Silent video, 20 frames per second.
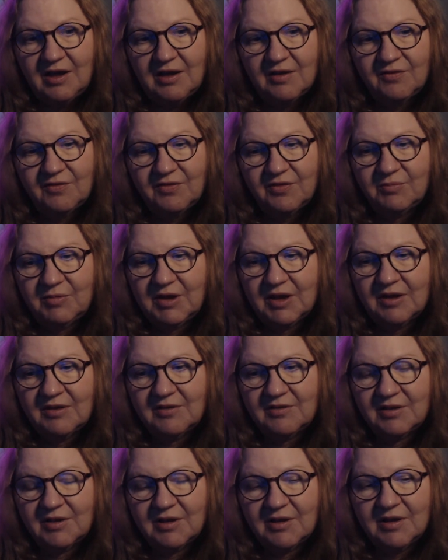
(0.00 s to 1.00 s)
if
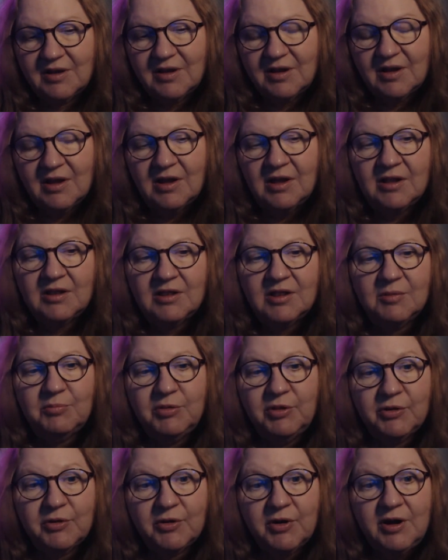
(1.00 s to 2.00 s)
because the
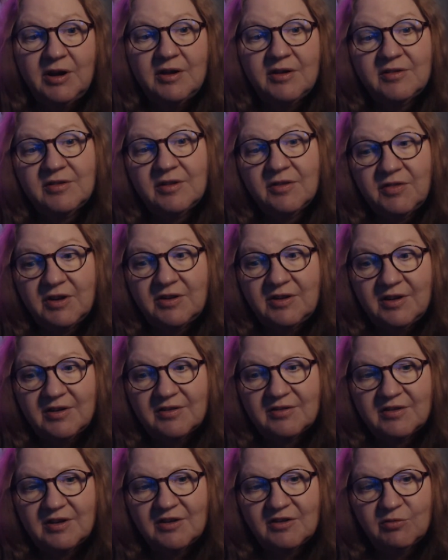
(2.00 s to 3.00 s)
blurriness of the
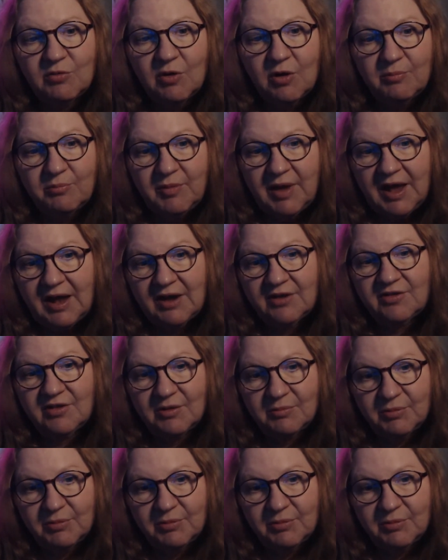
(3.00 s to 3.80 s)
distance won't match the